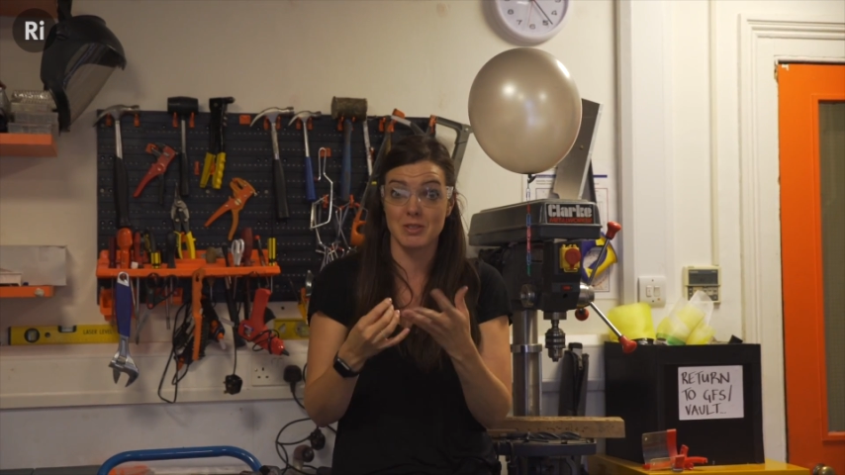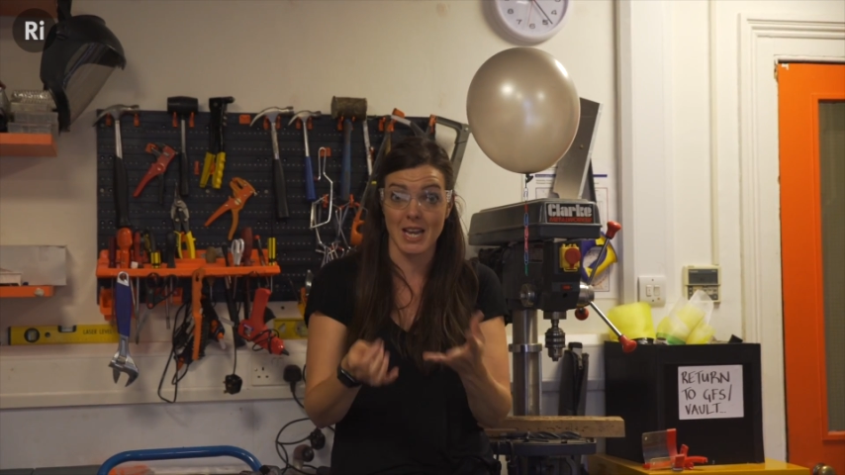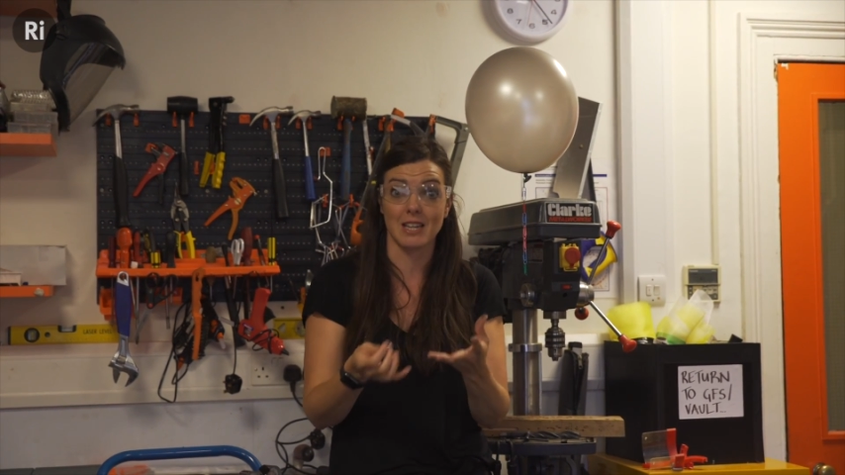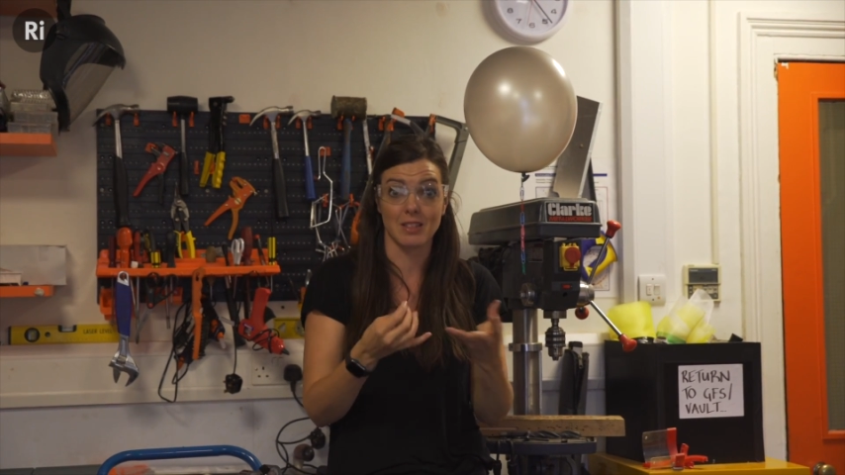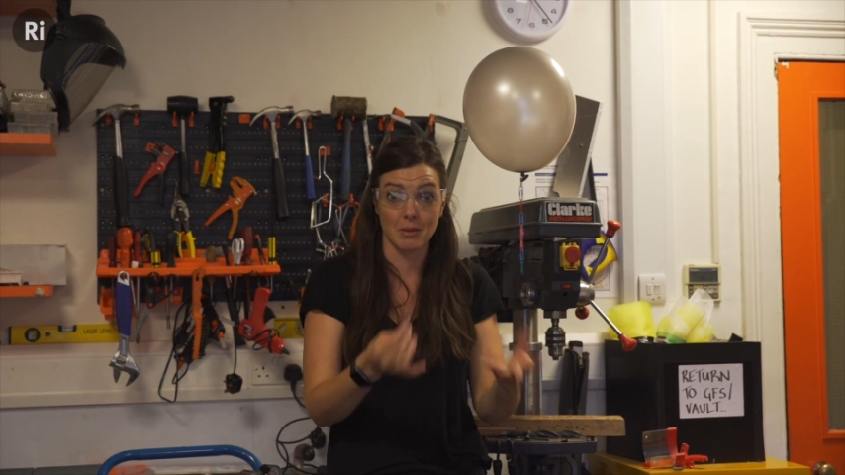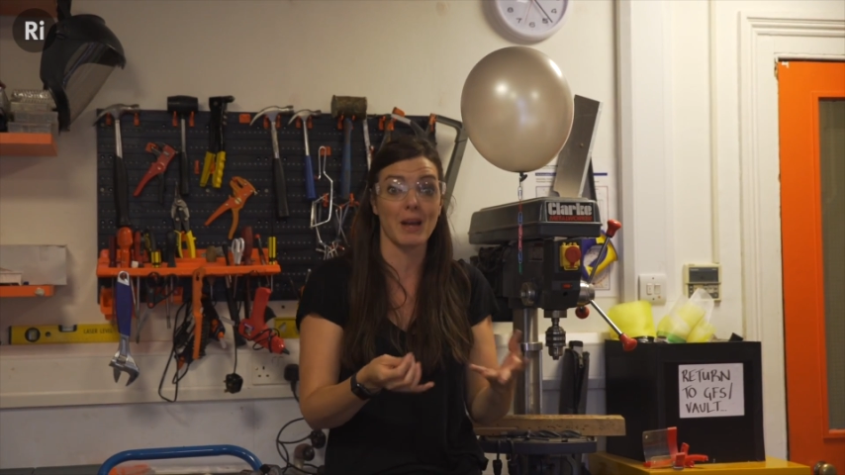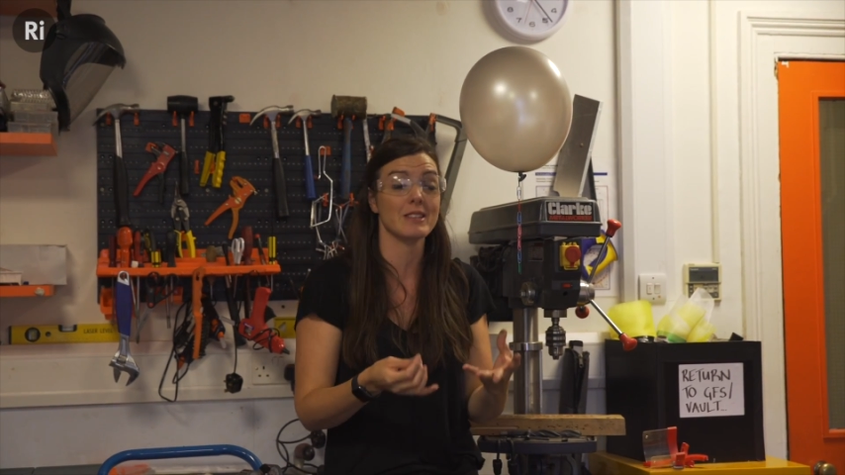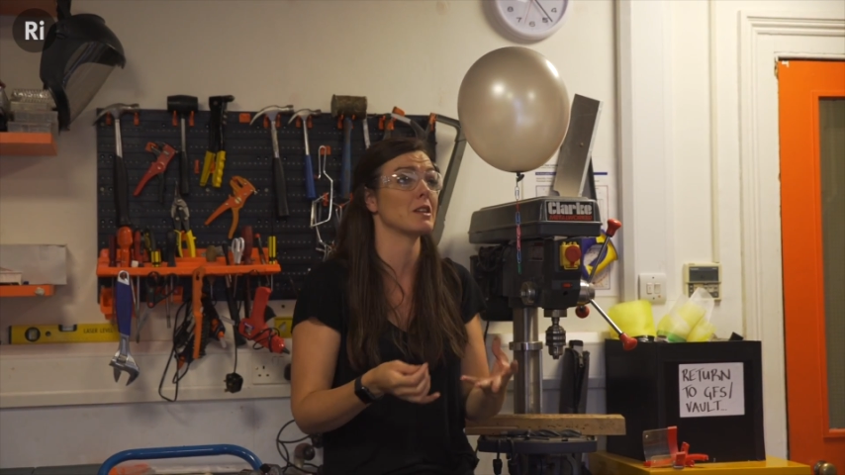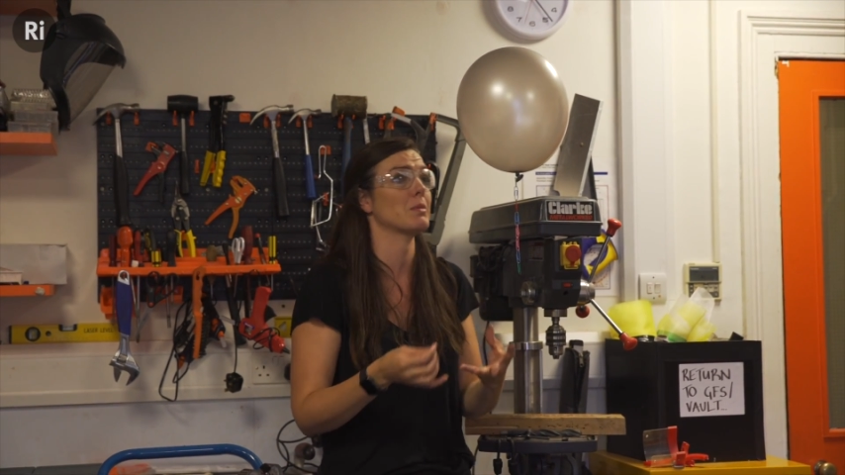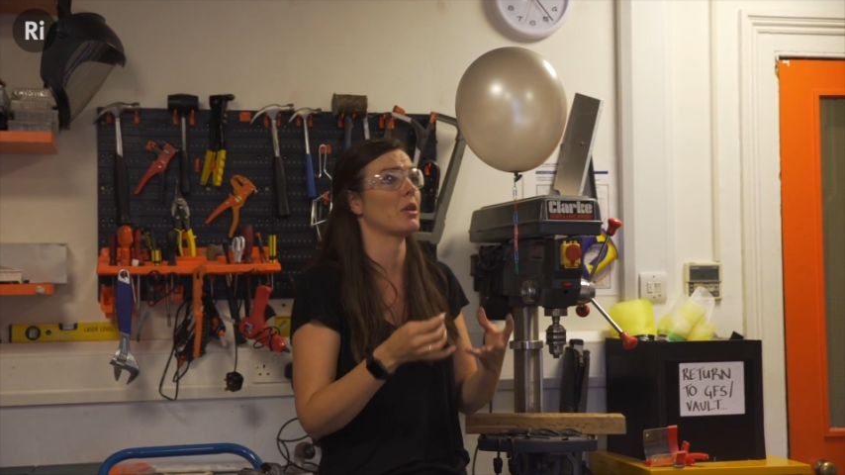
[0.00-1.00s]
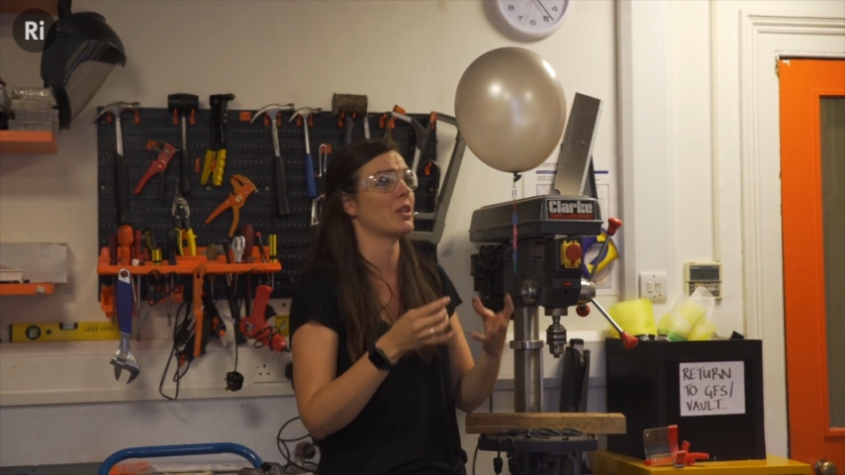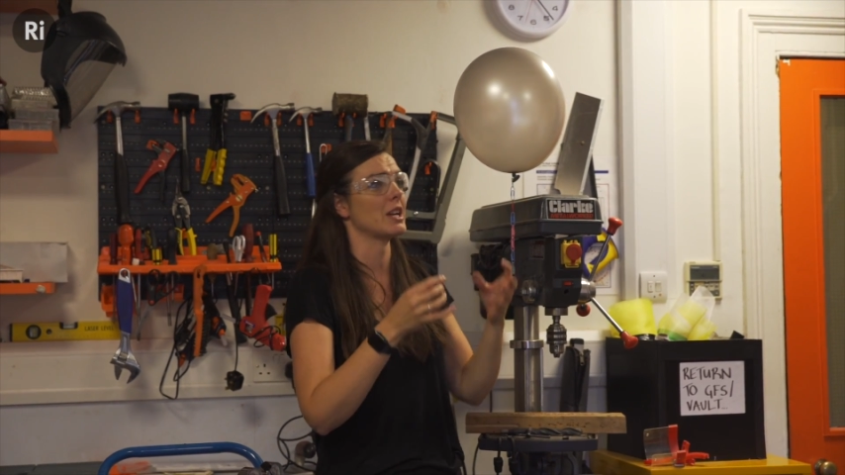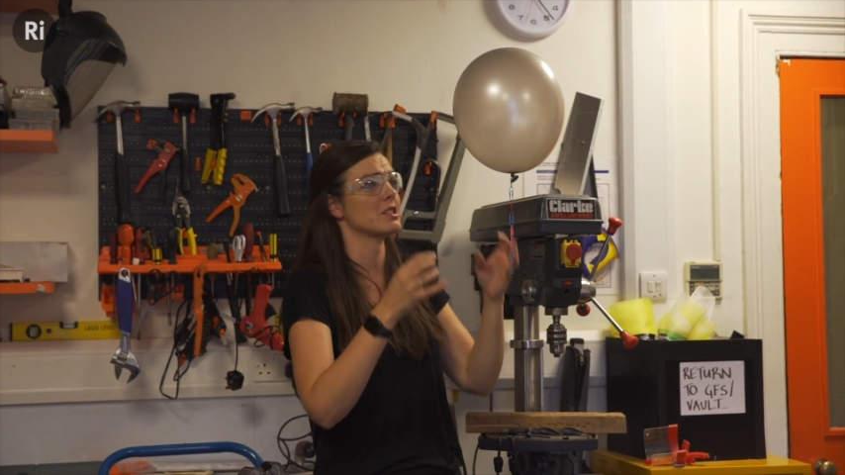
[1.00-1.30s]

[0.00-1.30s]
did the basketball thing.